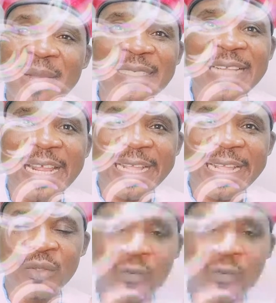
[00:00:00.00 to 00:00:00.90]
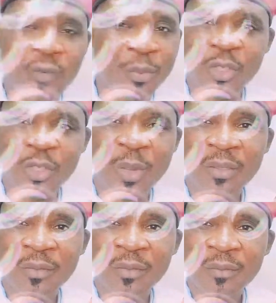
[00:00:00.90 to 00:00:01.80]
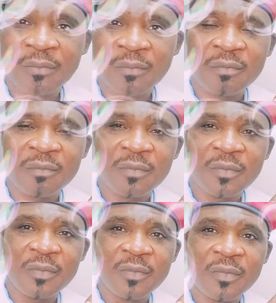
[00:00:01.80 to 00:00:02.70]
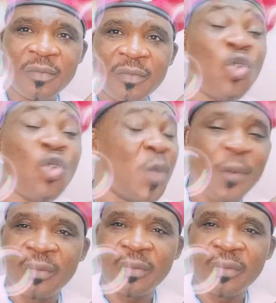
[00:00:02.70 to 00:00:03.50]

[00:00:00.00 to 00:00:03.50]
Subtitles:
Nnamdi Kanu will prosper. No weapon.